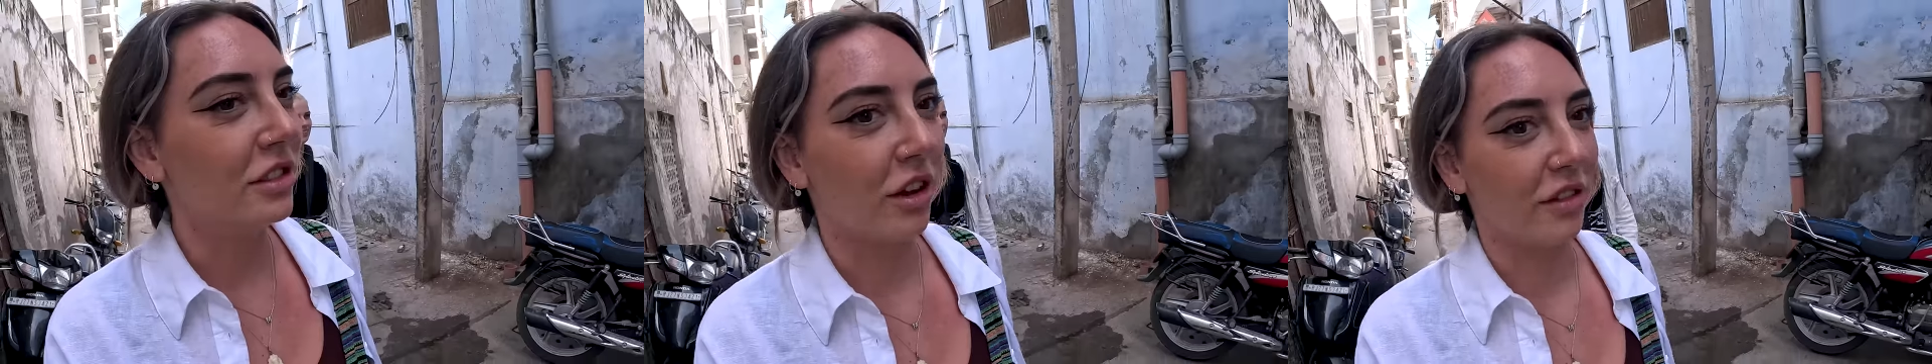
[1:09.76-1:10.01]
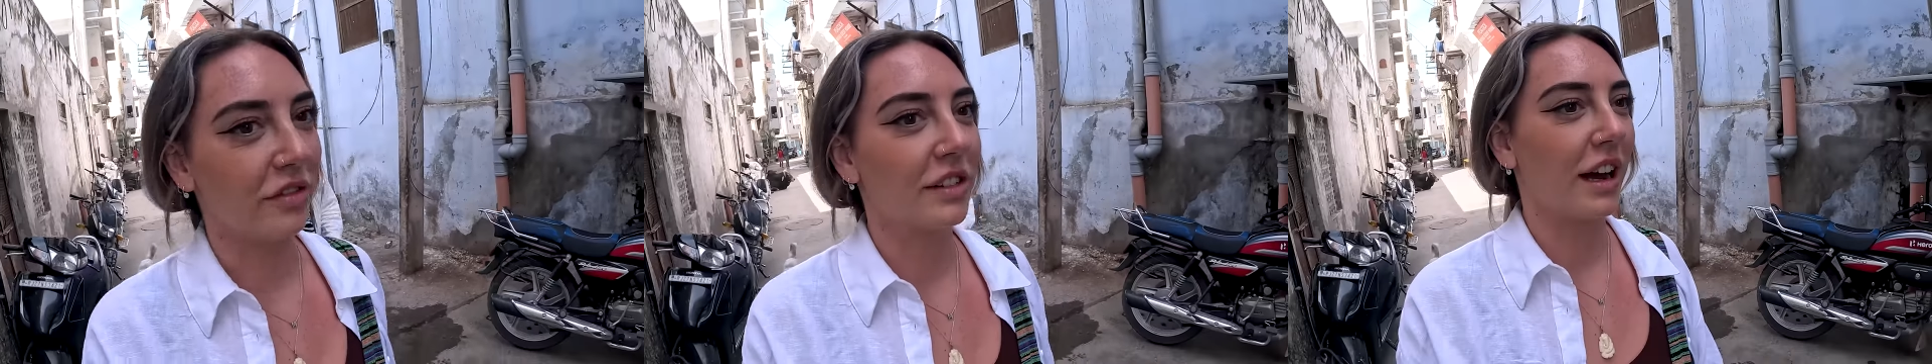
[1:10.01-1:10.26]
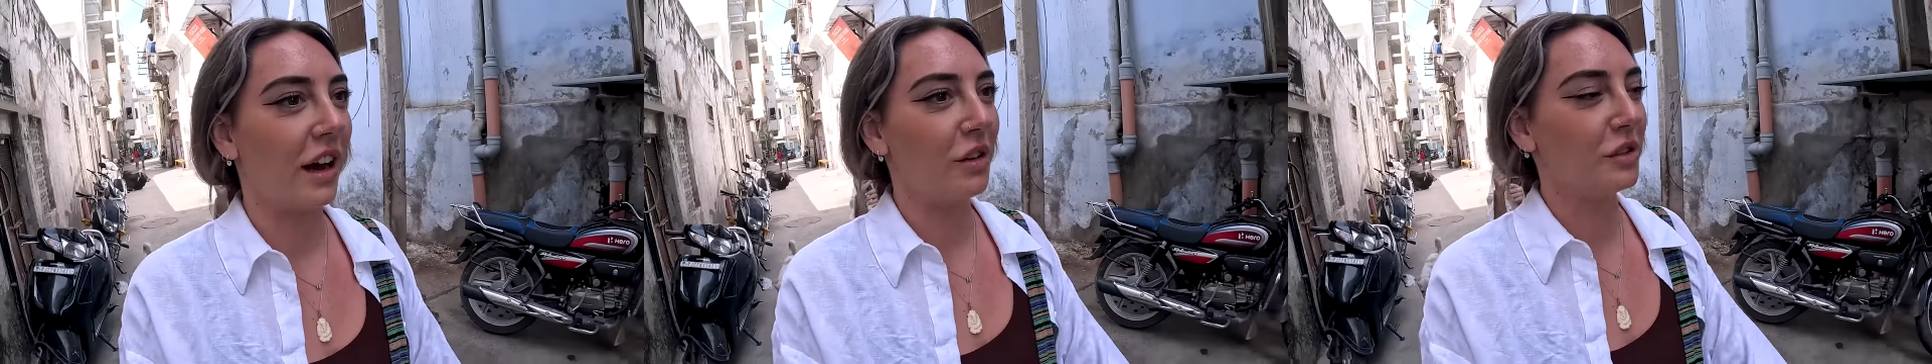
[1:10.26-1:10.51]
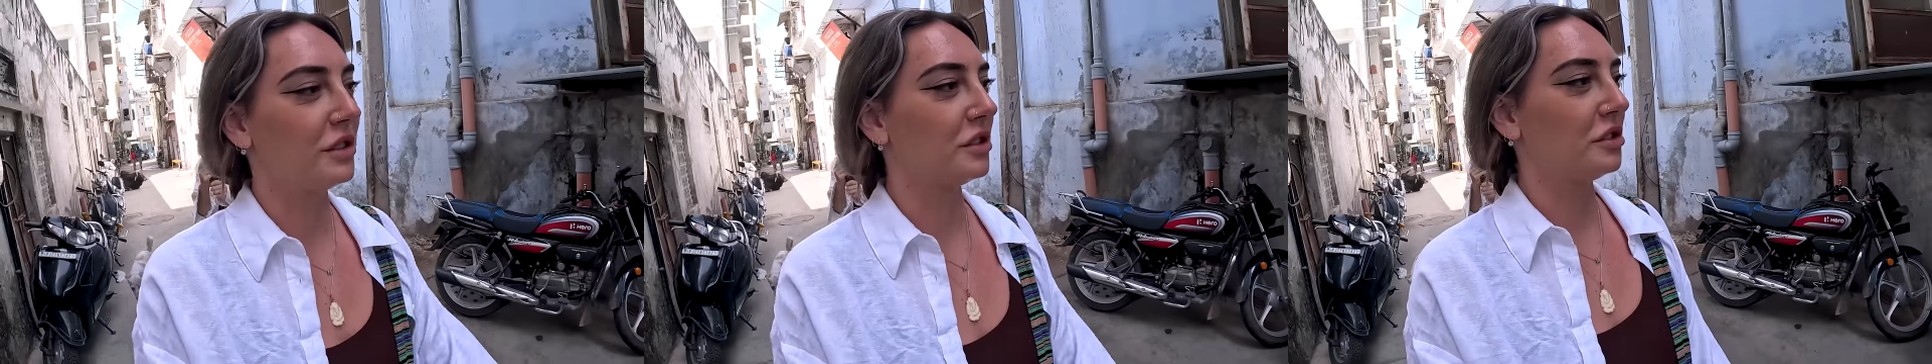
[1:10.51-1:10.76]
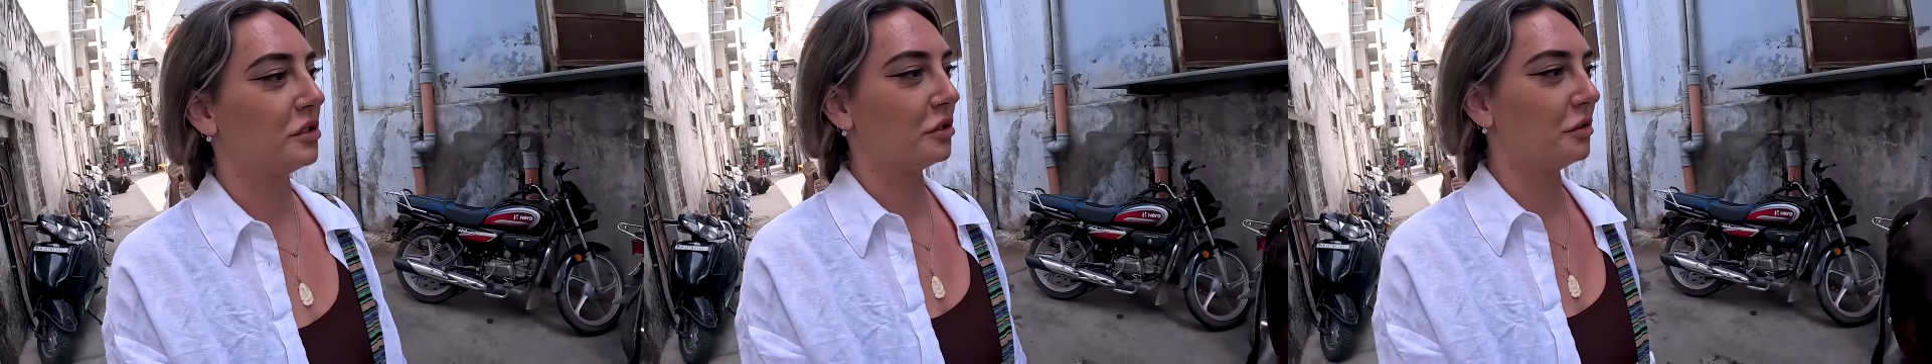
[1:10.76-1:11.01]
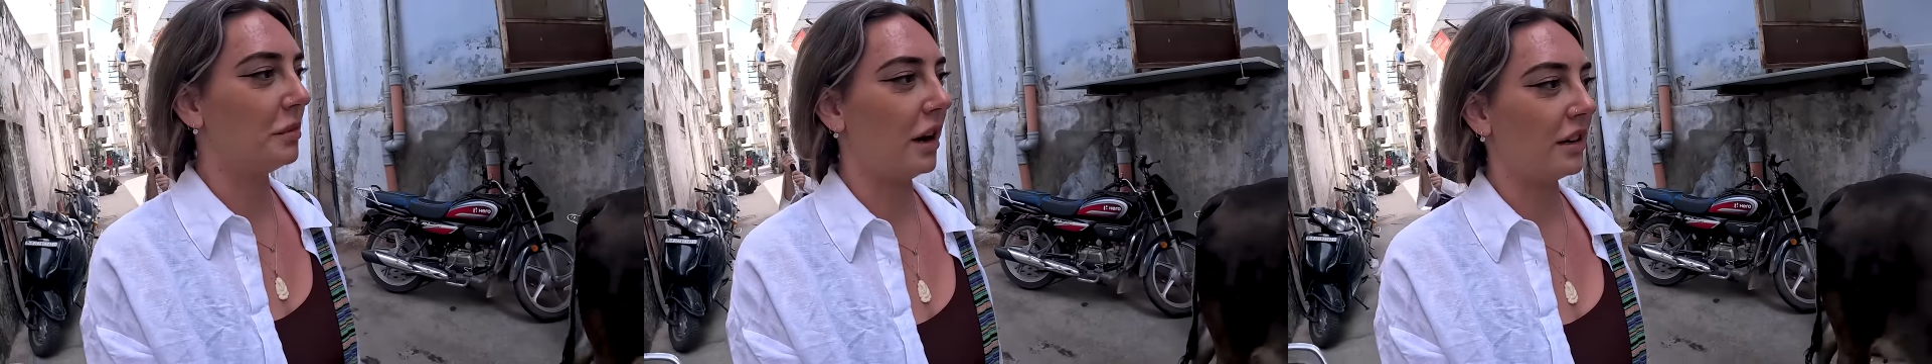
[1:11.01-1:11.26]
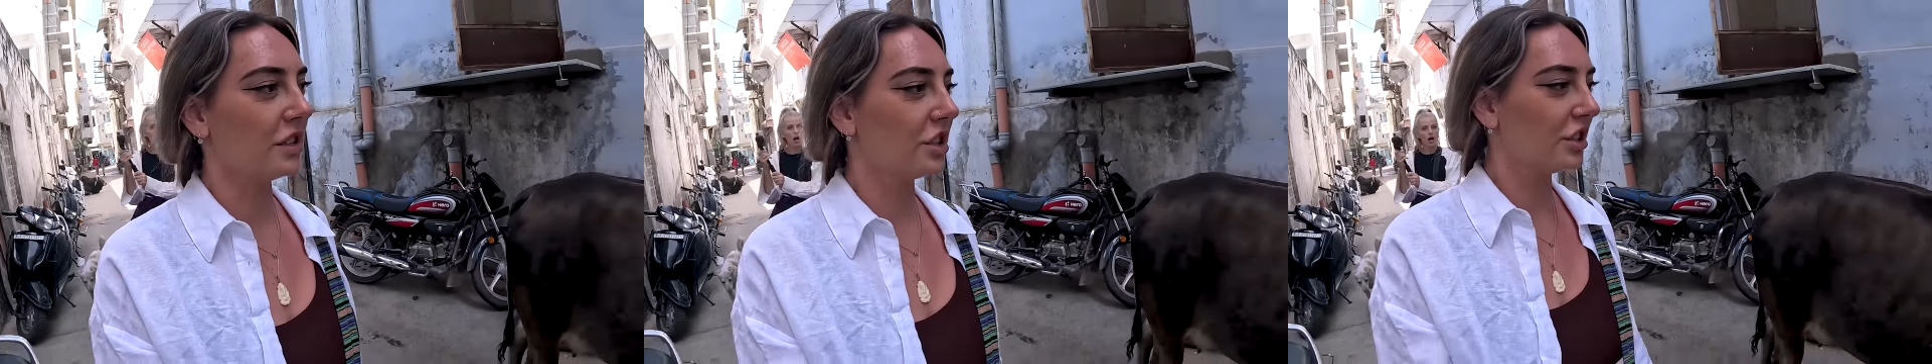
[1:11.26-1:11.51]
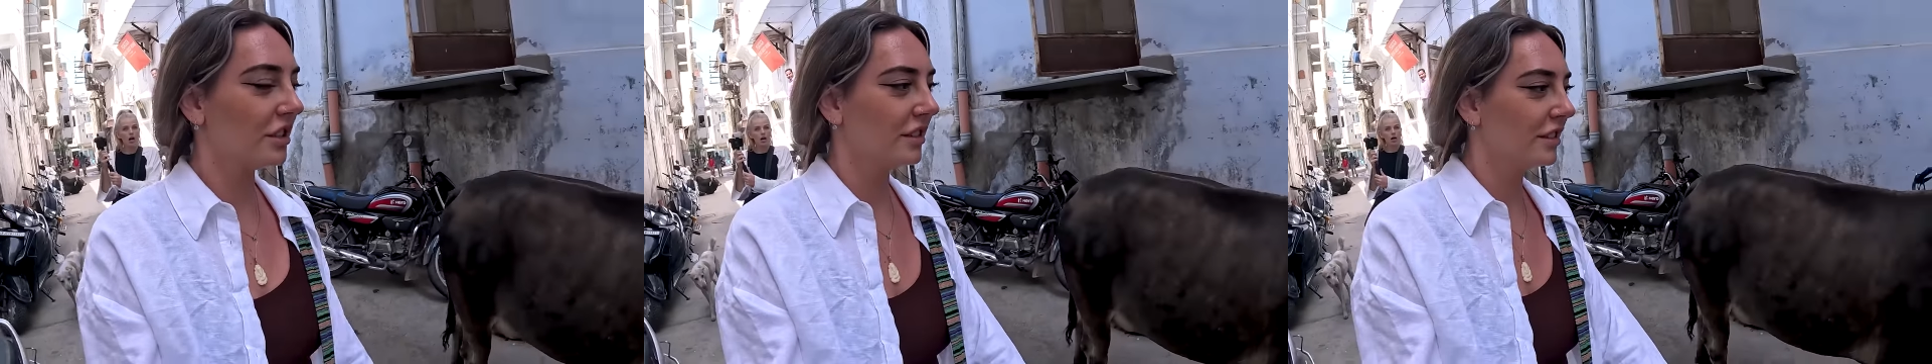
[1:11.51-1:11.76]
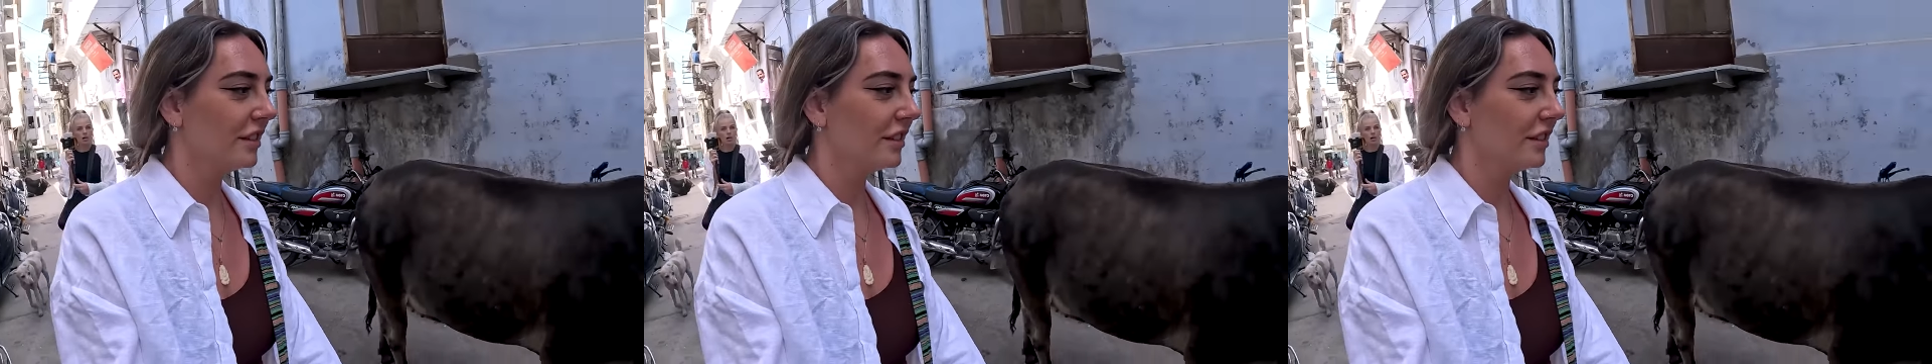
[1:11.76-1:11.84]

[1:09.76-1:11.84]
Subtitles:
love cows so much.